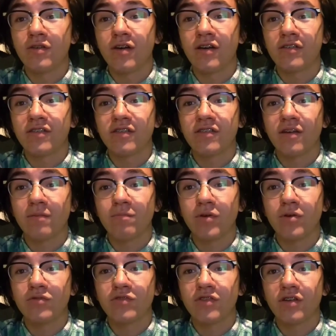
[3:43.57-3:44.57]
new content
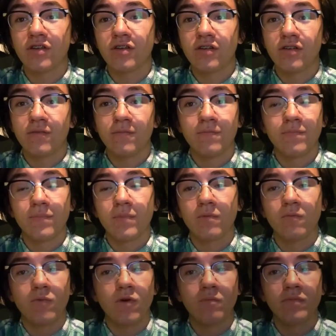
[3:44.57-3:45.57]
I'm posting
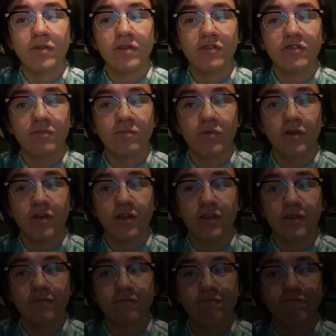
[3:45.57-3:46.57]
won't be
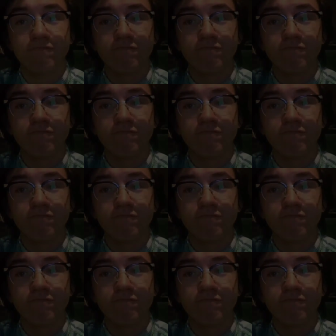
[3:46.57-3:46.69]
disappointing.